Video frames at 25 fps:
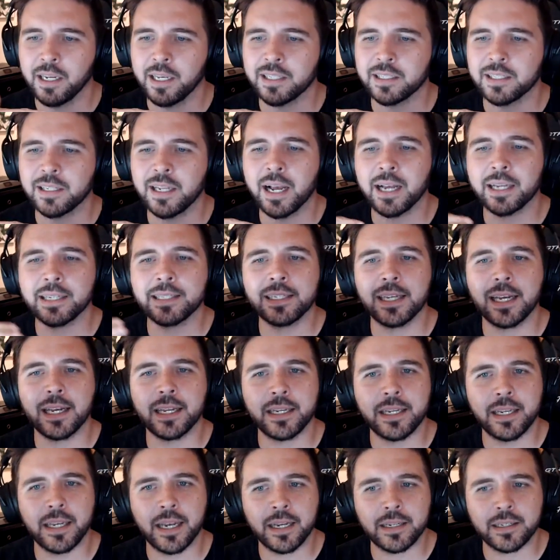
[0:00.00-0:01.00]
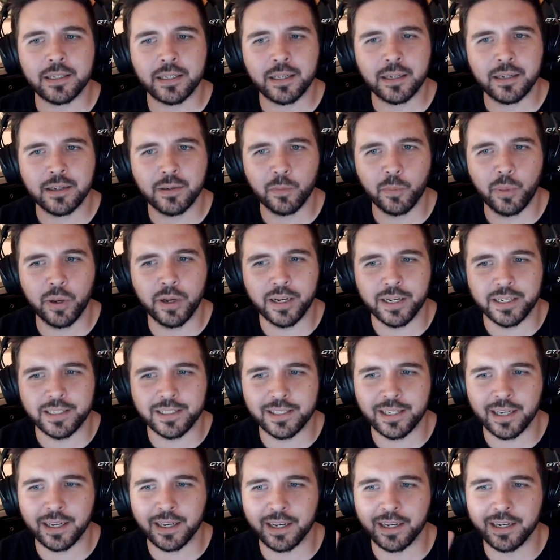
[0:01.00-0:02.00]
not dead yet, but
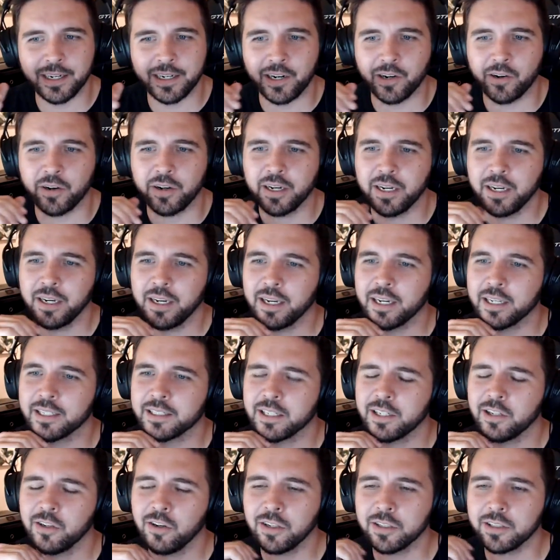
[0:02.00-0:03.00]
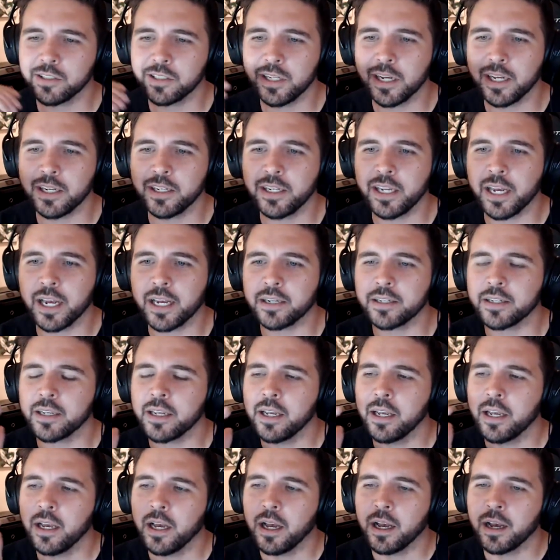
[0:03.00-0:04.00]
it's not dead yet.
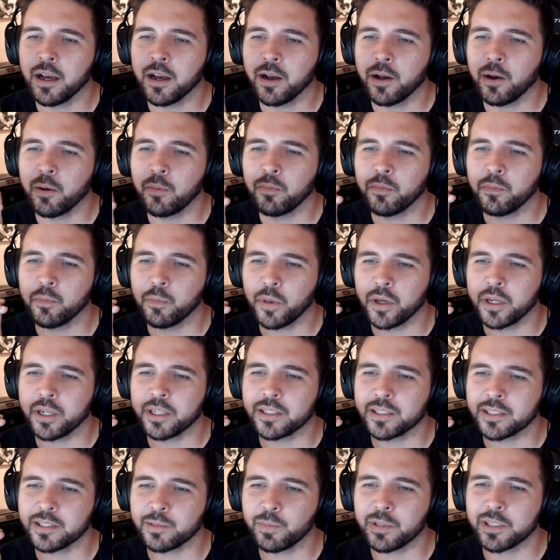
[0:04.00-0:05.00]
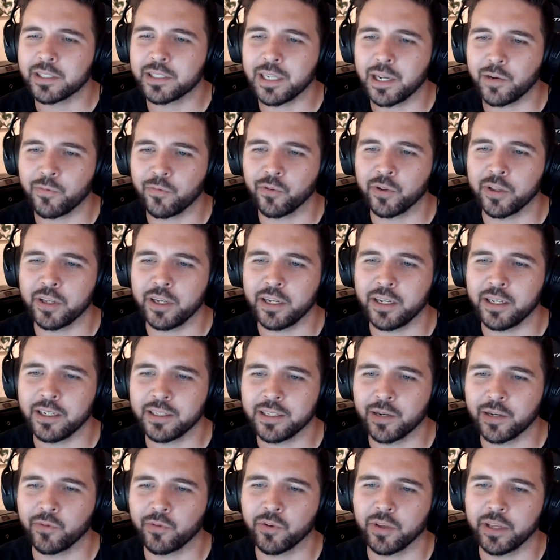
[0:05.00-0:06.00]
But it's definitely
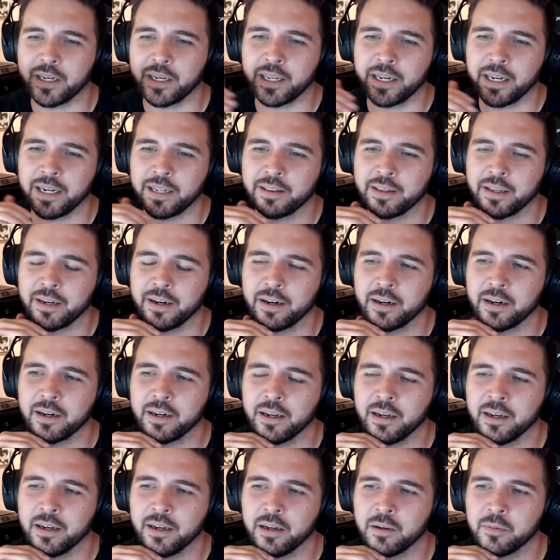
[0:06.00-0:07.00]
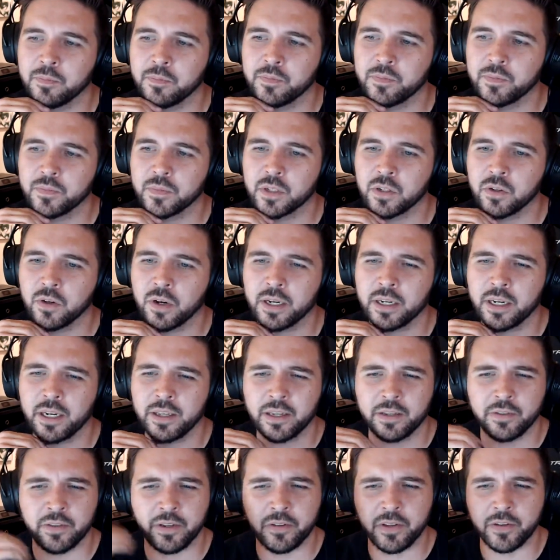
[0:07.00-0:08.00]
getting there.
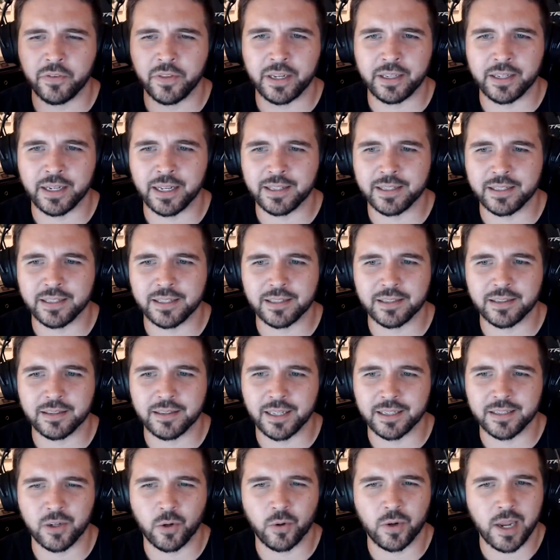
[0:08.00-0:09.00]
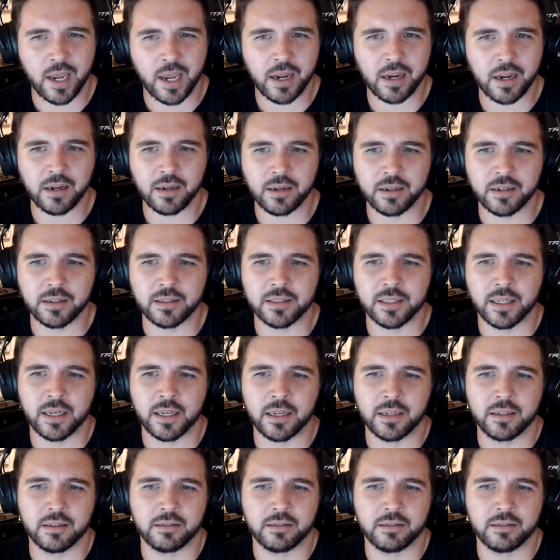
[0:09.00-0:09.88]
Greg, do you think that's okay? Is that?